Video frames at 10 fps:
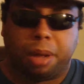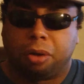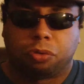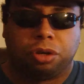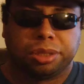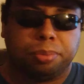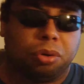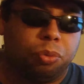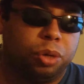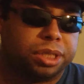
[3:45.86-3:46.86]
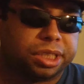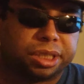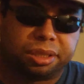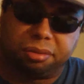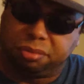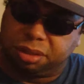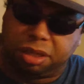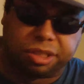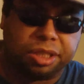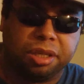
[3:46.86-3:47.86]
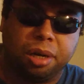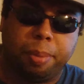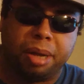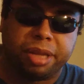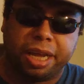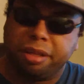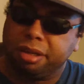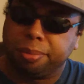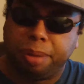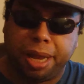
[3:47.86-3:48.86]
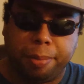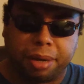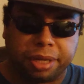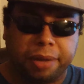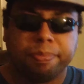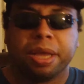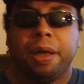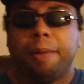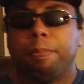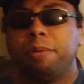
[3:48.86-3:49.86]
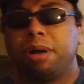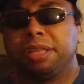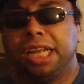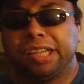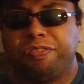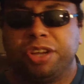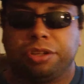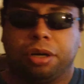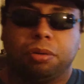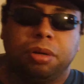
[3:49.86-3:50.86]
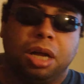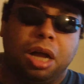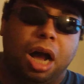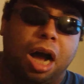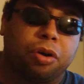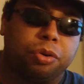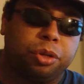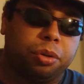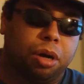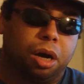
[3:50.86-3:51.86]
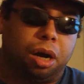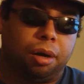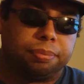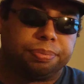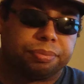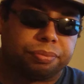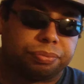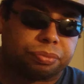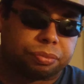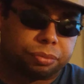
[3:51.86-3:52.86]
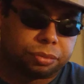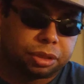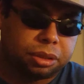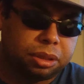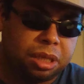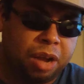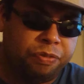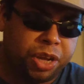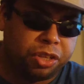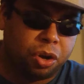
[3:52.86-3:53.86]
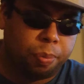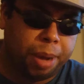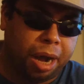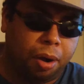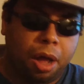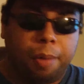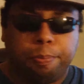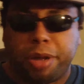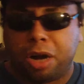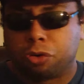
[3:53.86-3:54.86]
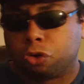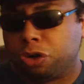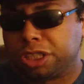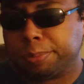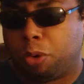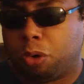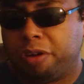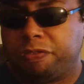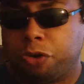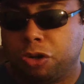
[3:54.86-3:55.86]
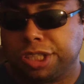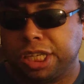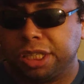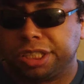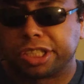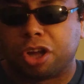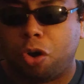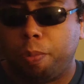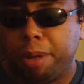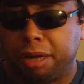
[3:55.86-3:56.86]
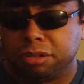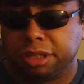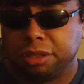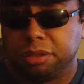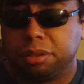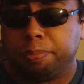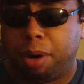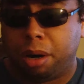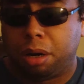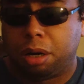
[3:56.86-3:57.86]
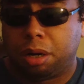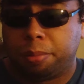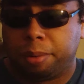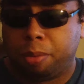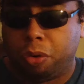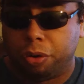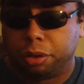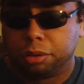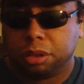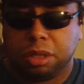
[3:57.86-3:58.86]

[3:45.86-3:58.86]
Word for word: Mount Rushmore, which does some good about that, does bad about that. But my next video, I'm going to do um, a video about Mount Rushmore versus Stone Mountain Mo uh, Memorial